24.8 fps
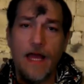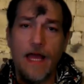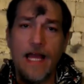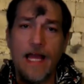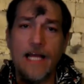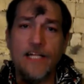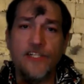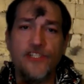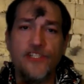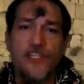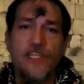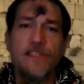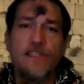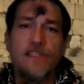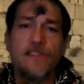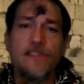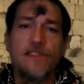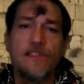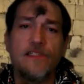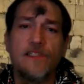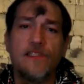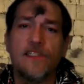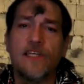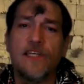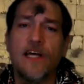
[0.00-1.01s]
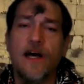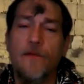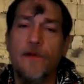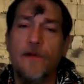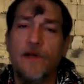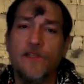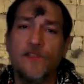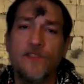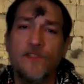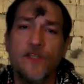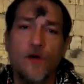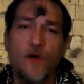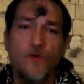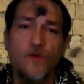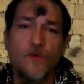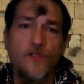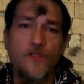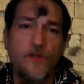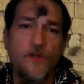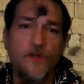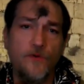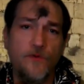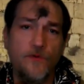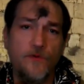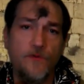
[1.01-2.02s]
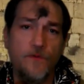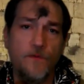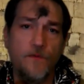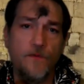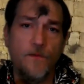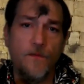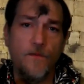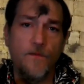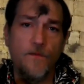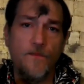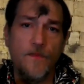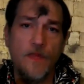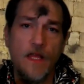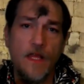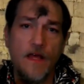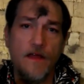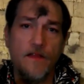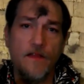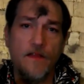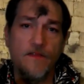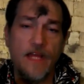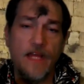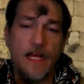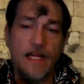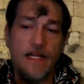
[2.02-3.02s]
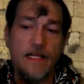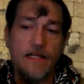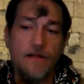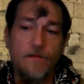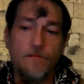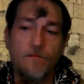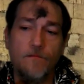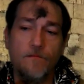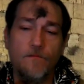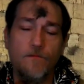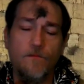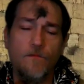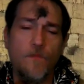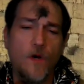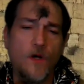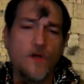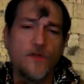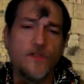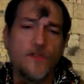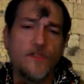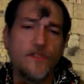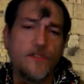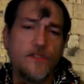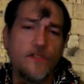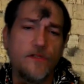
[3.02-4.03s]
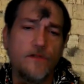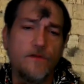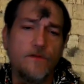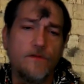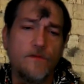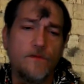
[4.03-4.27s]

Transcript: and Jesus is coming so soon that most,